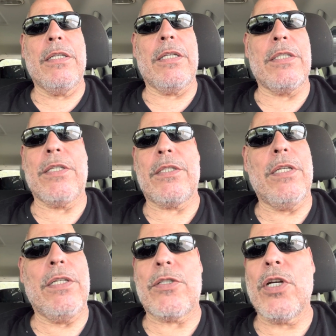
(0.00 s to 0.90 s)
That this,
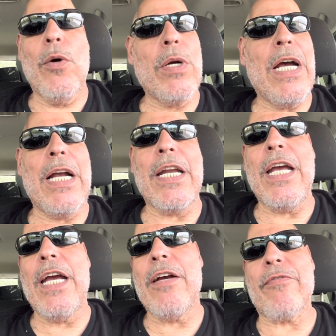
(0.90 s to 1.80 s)
and it's going on
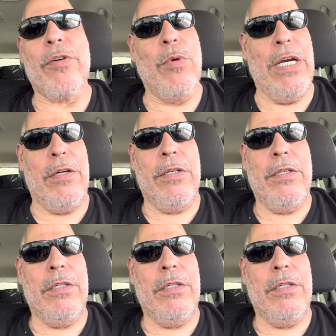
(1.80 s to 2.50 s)
everywhere